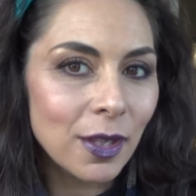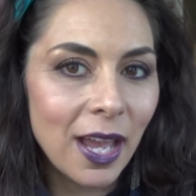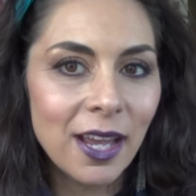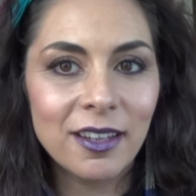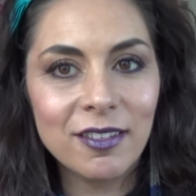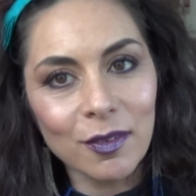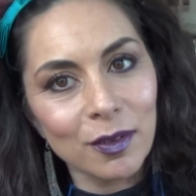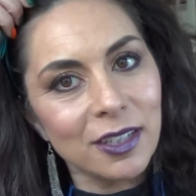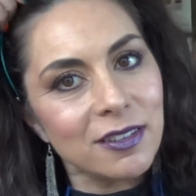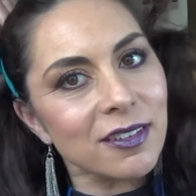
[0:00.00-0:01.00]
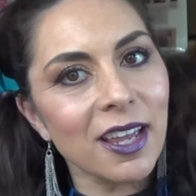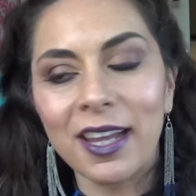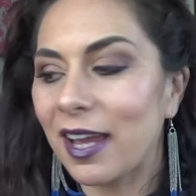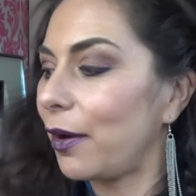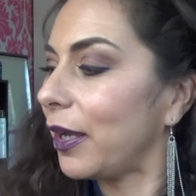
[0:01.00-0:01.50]
And let's
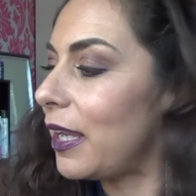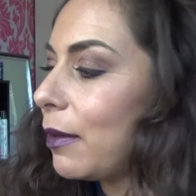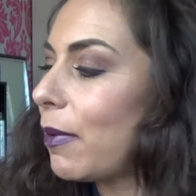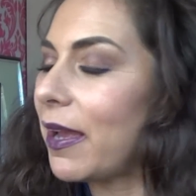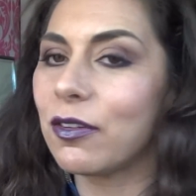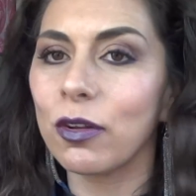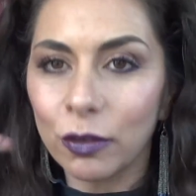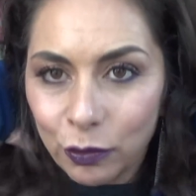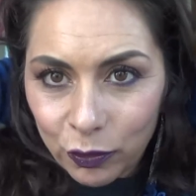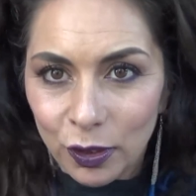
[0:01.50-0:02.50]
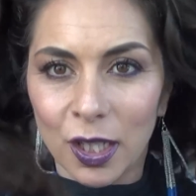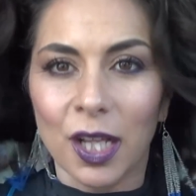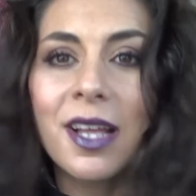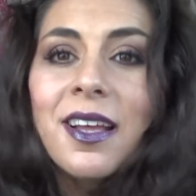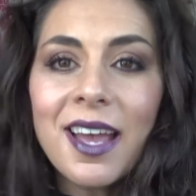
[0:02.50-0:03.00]
take our hairband off,
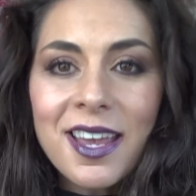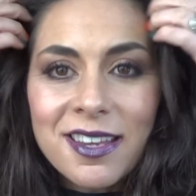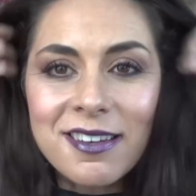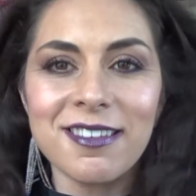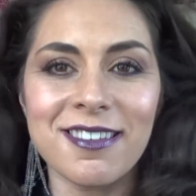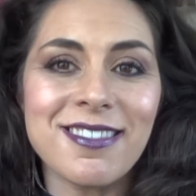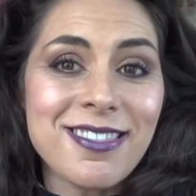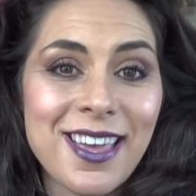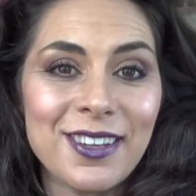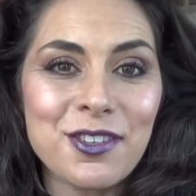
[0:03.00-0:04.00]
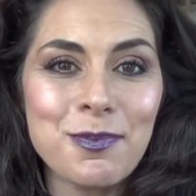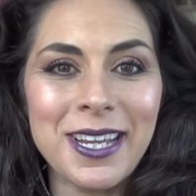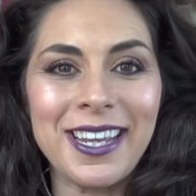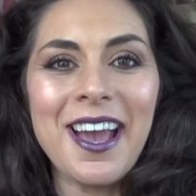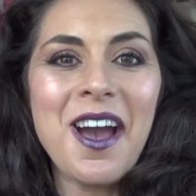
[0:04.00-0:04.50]
and that's
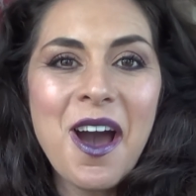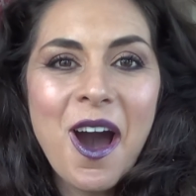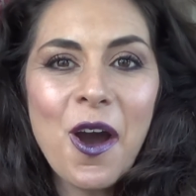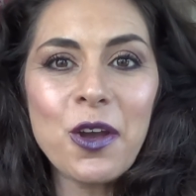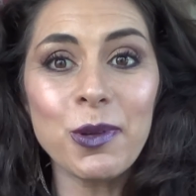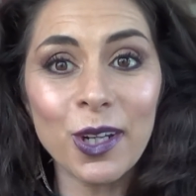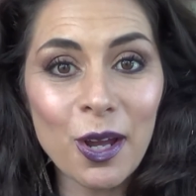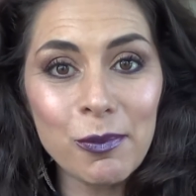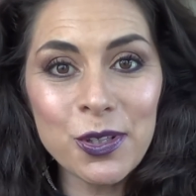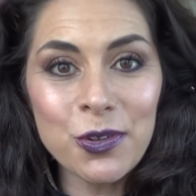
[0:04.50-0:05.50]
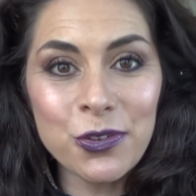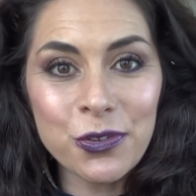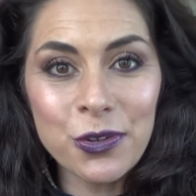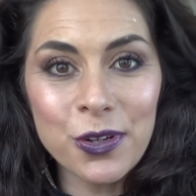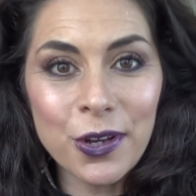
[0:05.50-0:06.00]
me. I hope you like my new
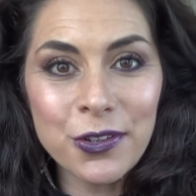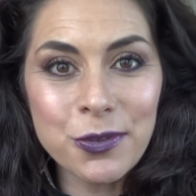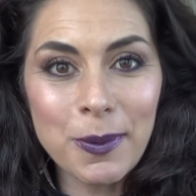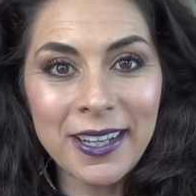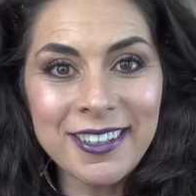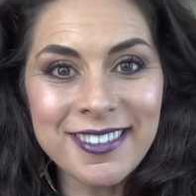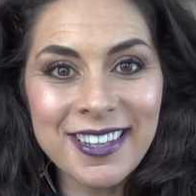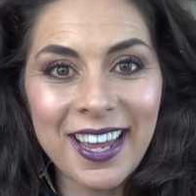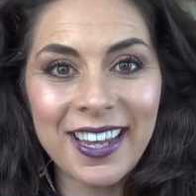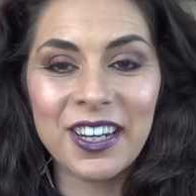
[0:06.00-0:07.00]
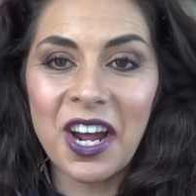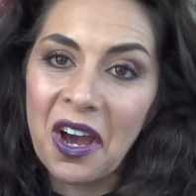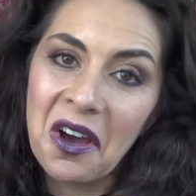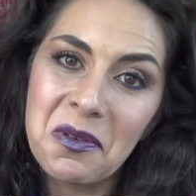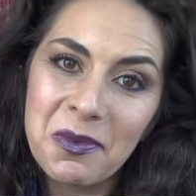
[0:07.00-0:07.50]
studio space, and I
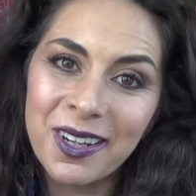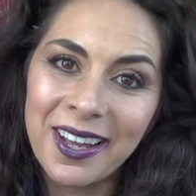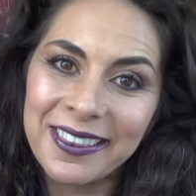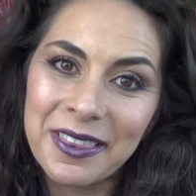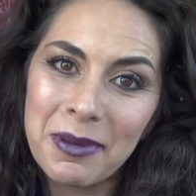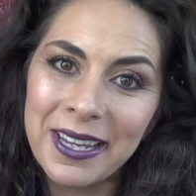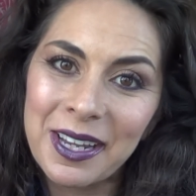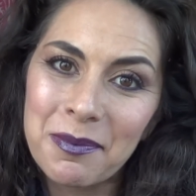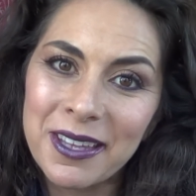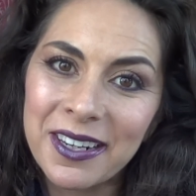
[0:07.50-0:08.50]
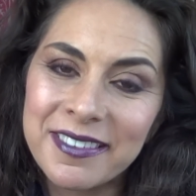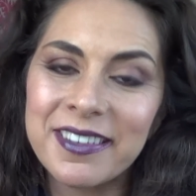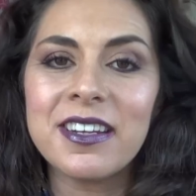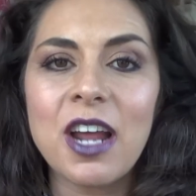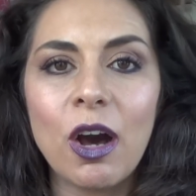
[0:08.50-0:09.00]
hope you like the makeup that I
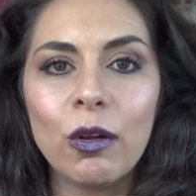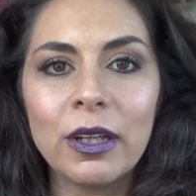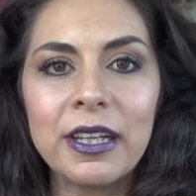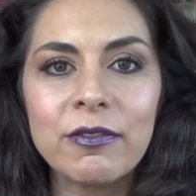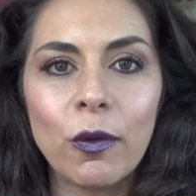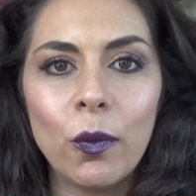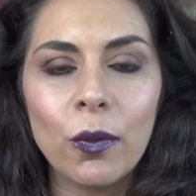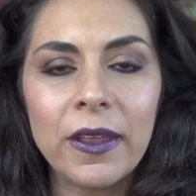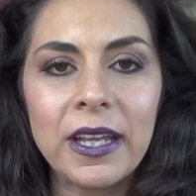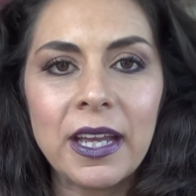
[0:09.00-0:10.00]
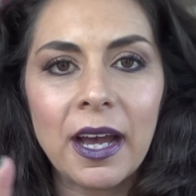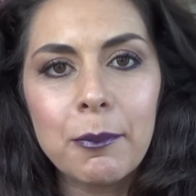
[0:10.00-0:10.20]
did. I'll leave all the